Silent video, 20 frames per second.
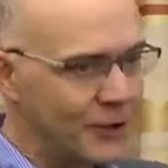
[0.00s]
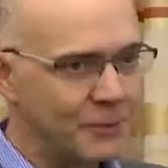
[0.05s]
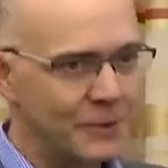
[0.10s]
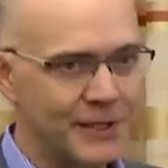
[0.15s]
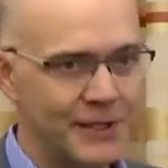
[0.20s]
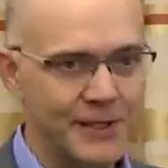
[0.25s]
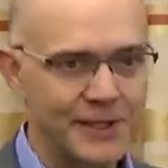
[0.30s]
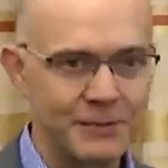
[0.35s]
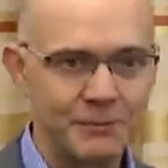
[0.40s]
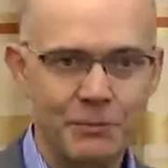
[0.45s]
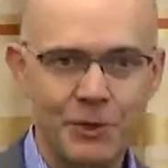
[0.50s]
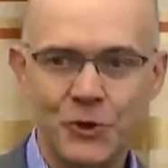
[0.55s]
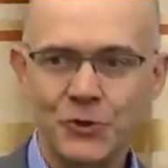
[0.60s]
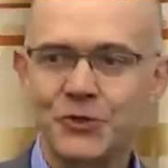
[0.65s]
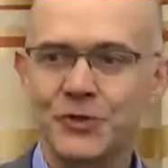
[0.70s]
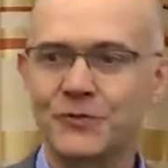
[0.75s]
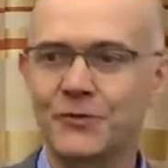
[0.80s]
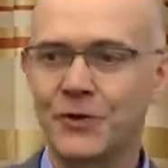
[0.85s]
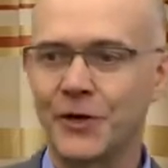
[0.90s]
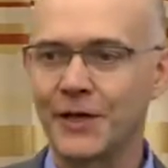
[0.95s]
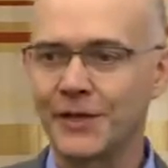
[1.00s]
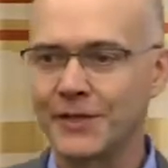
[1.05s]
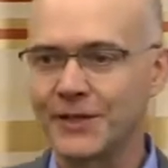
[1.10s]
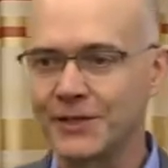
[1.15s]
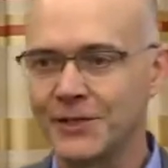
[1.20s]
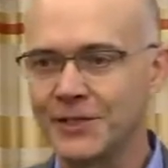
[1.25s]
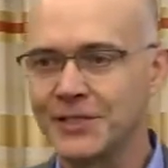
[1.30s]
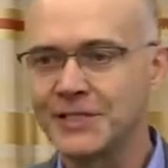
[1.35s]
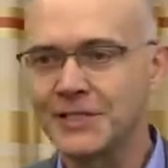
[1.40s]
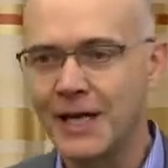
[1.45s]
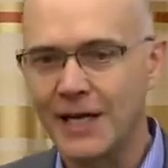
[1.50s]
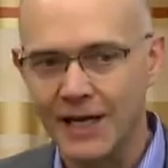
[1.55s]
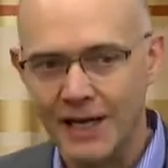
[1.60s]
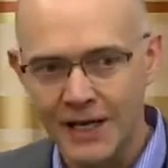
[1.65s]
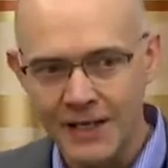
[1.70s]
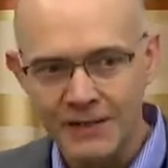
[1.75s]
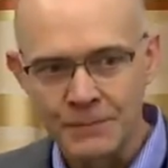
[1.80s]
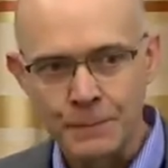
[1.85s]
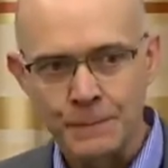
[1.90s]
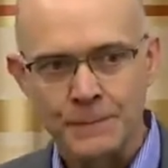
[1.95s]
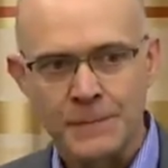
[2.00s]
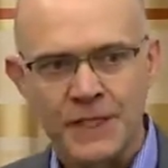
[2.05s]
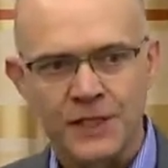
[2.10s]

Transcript: a little bit the blockchain for healthcare saga,